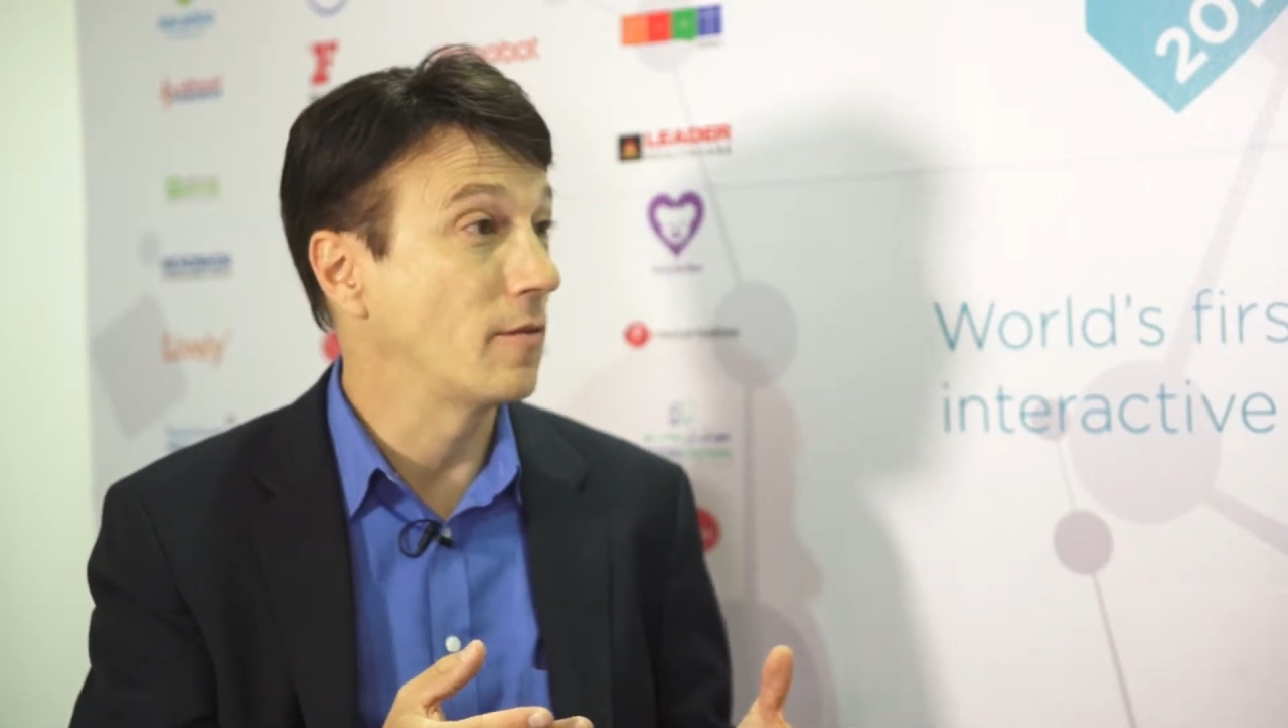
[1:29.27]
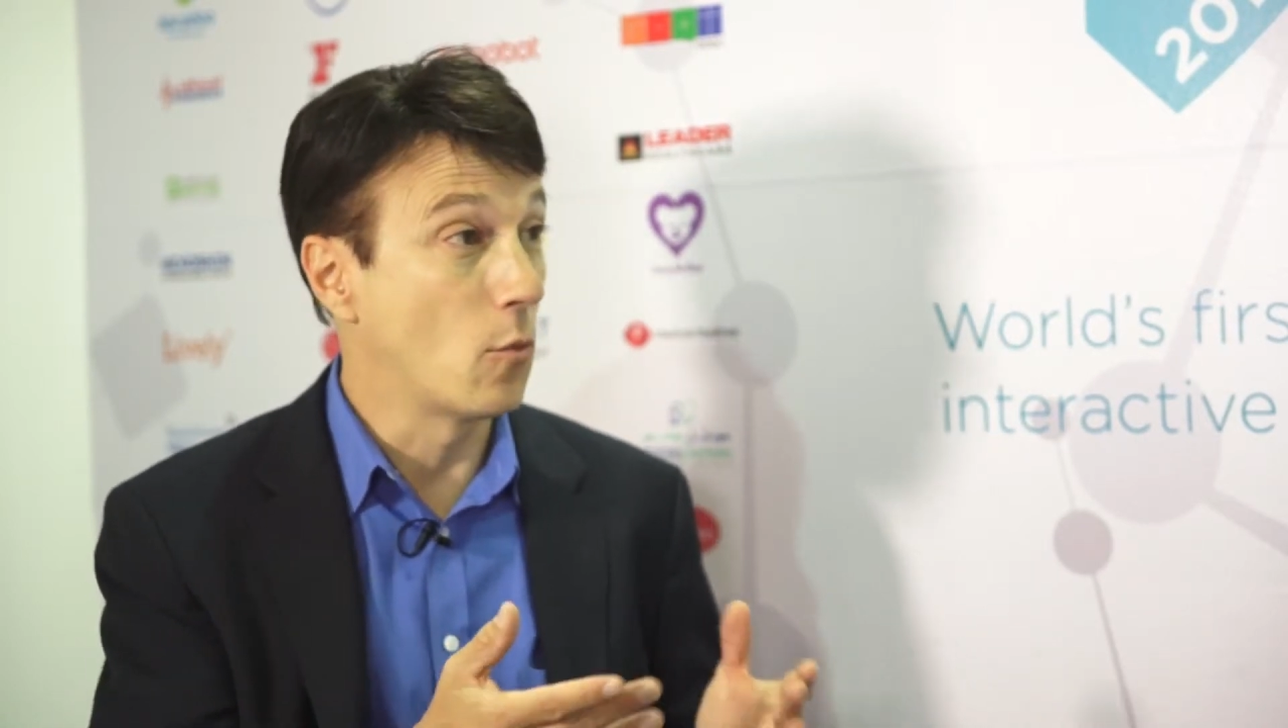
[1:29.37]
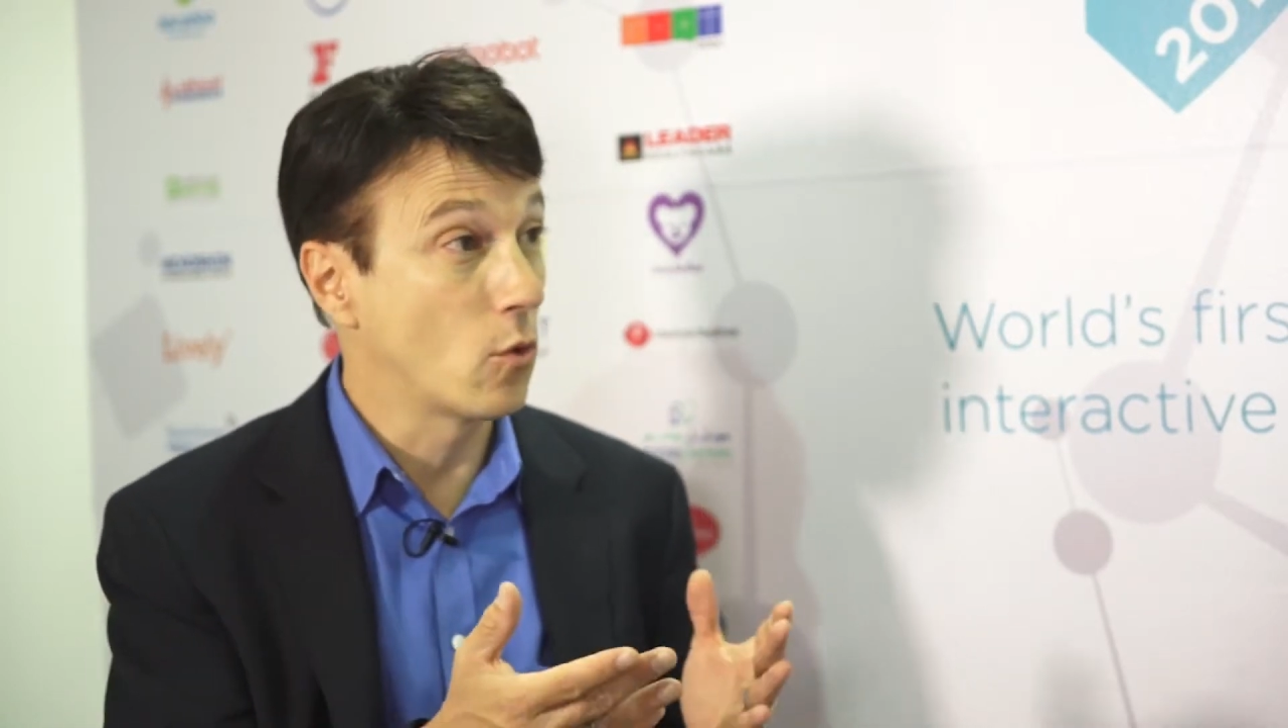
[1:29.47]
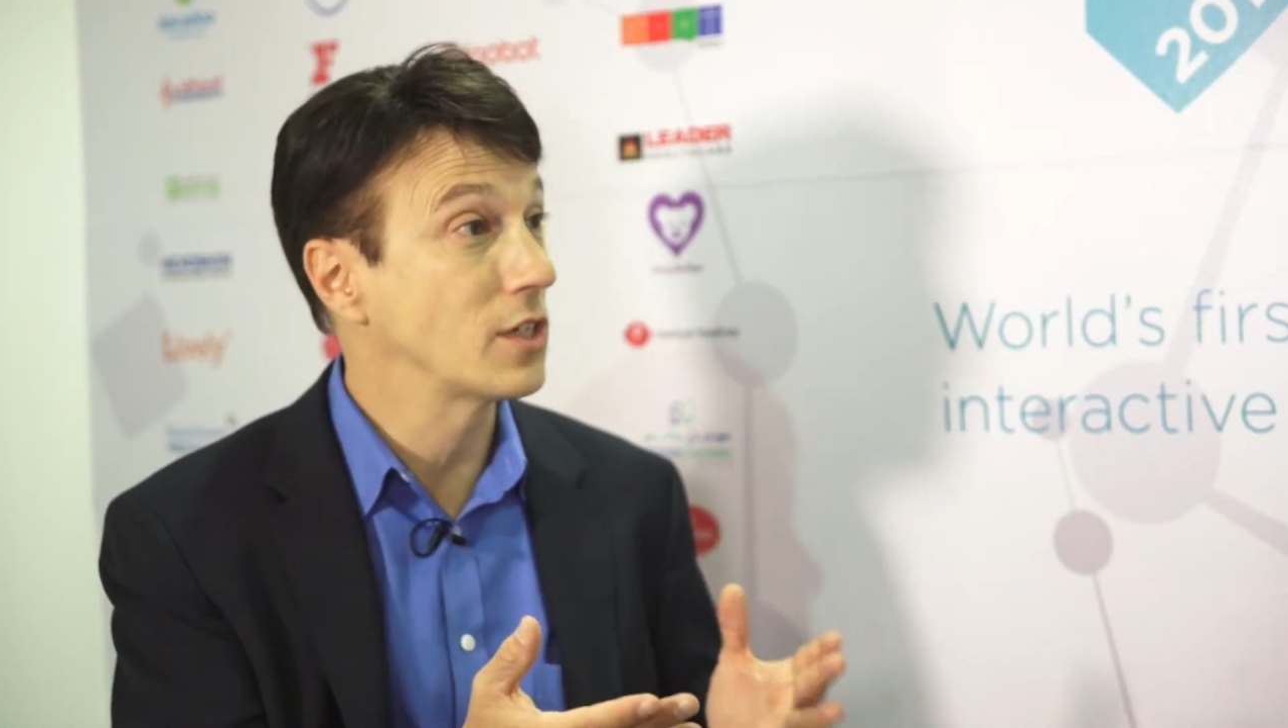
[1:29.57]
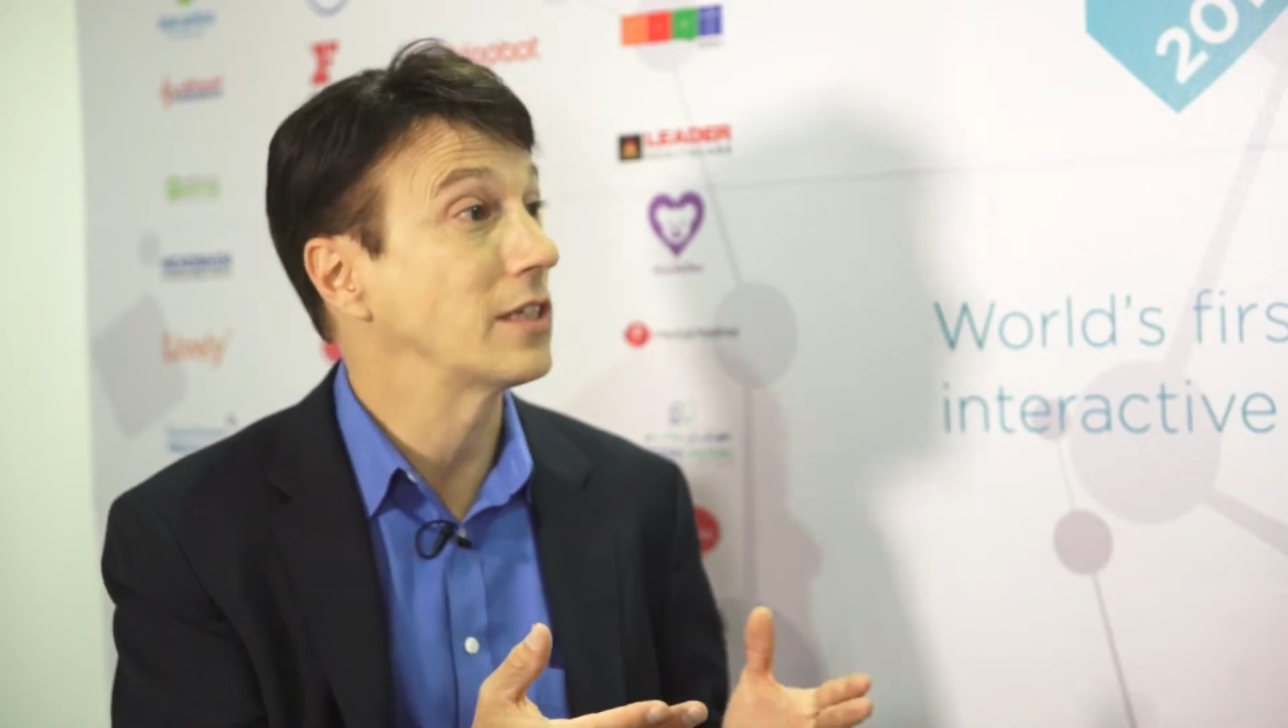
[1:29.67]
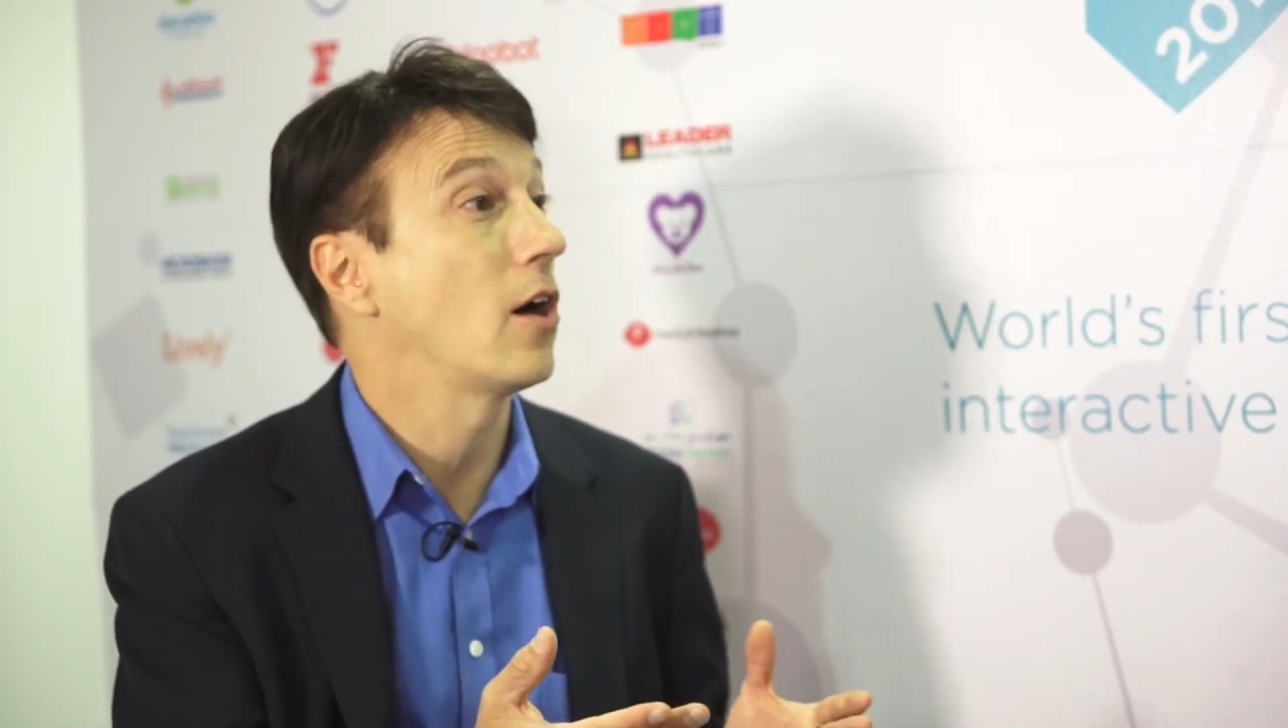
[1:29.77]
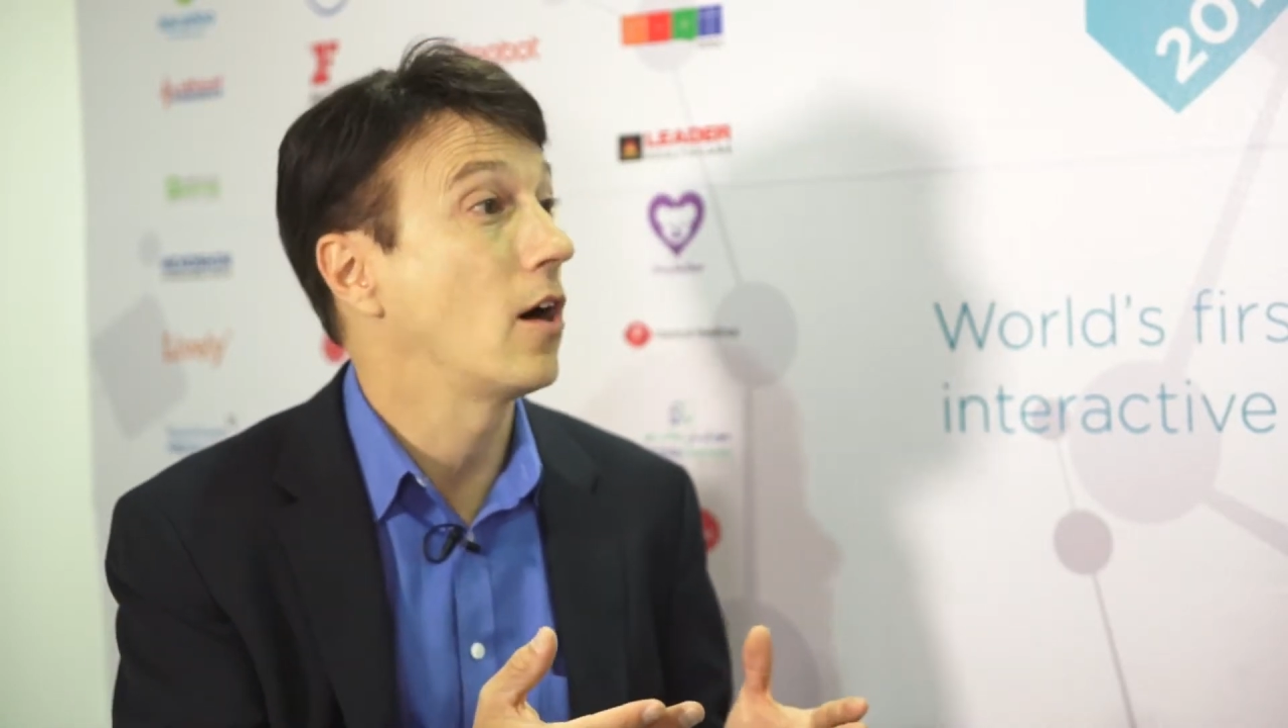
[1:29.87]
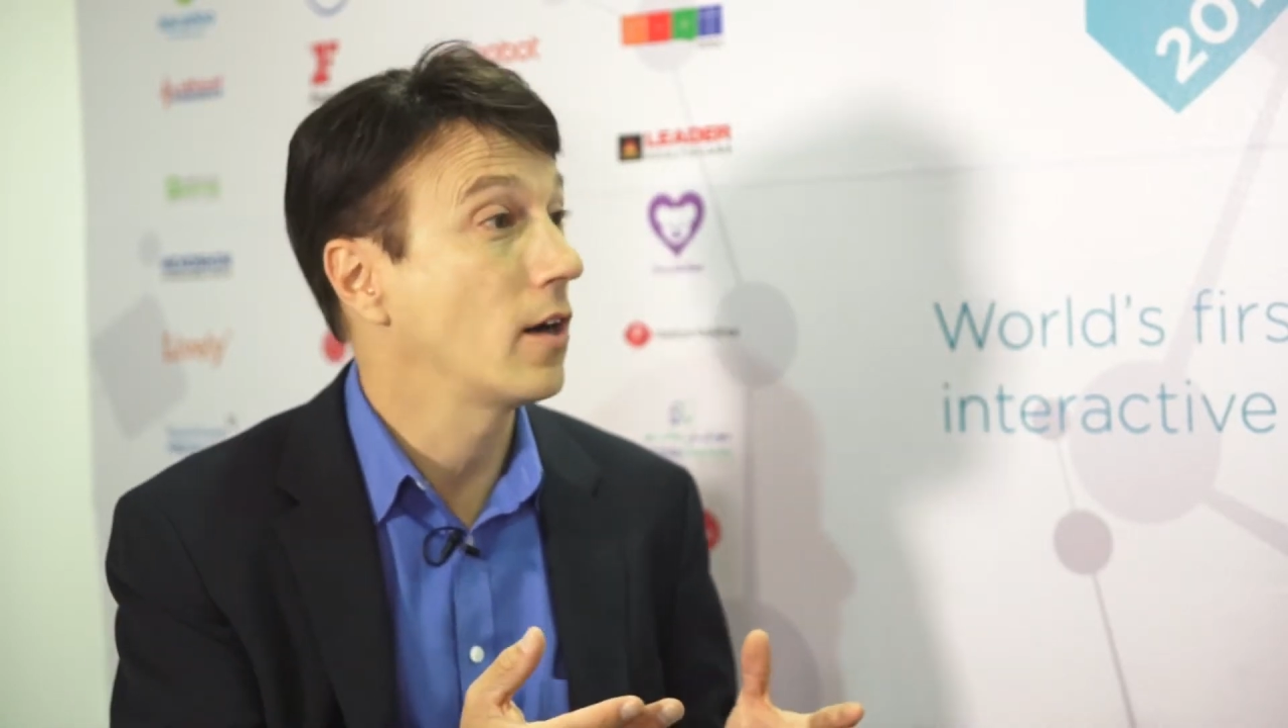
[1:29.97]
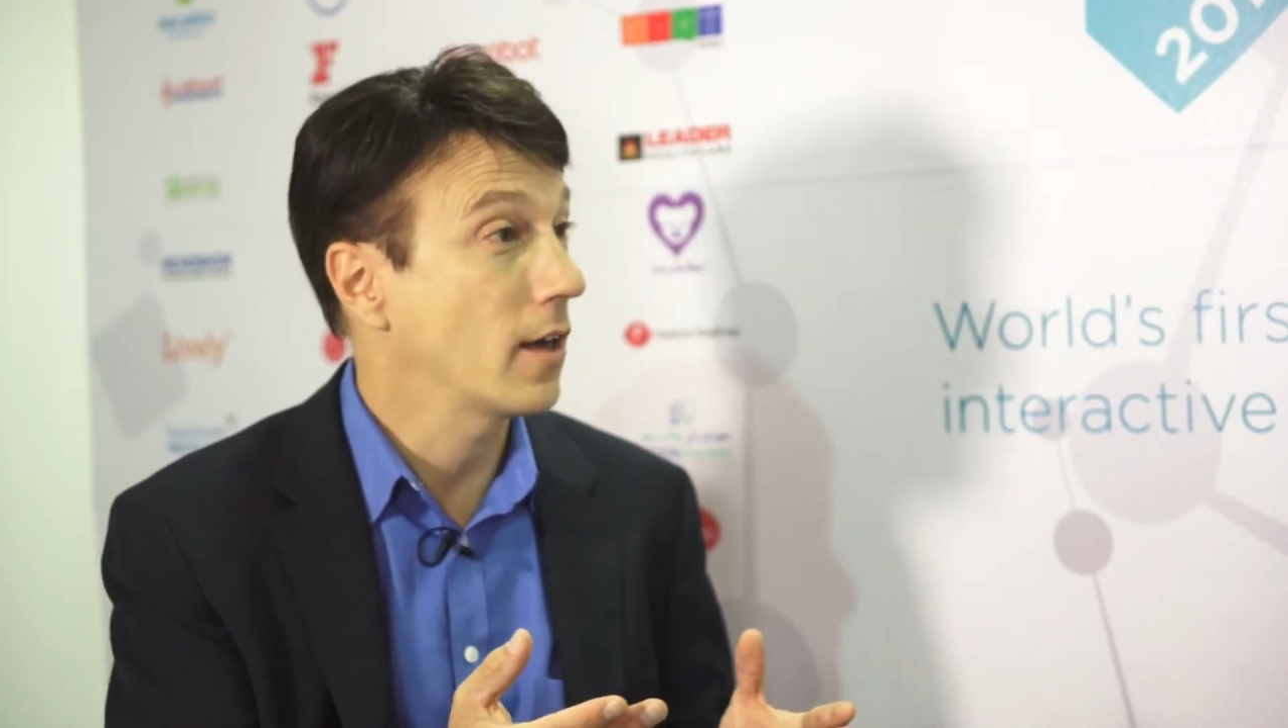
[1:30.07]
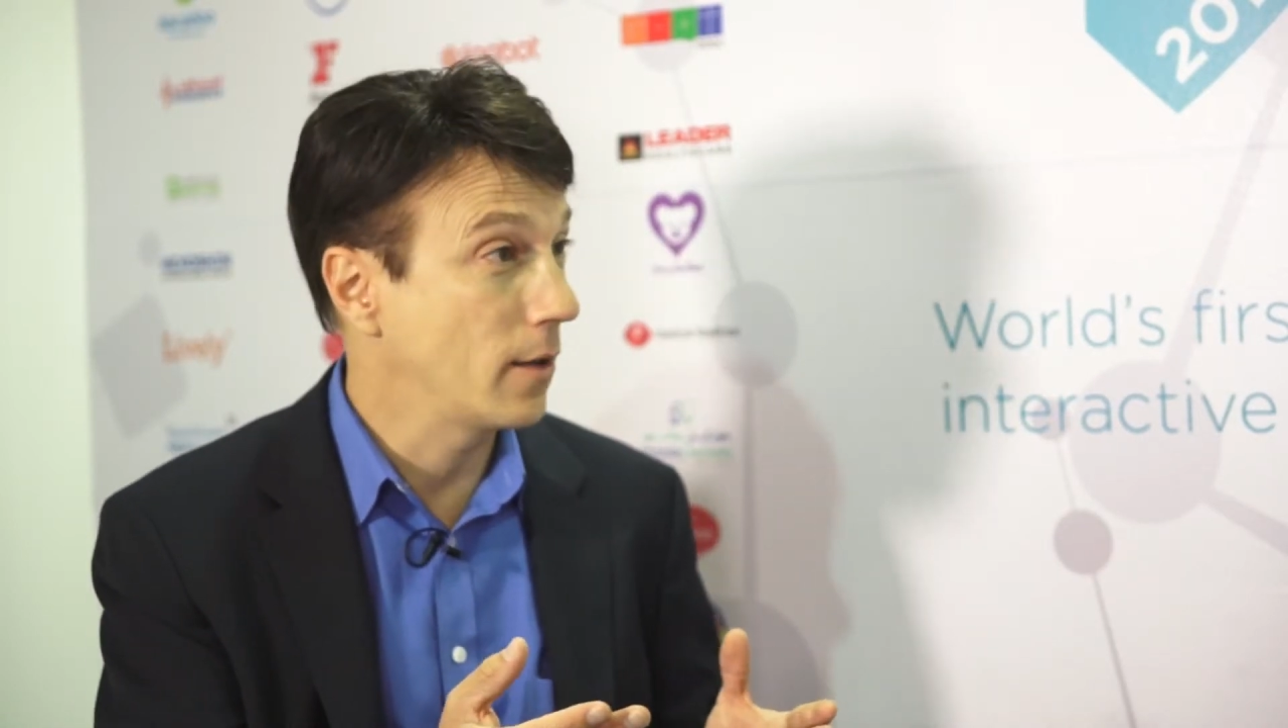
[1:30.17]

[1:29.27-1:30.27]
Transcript: of Moore's Law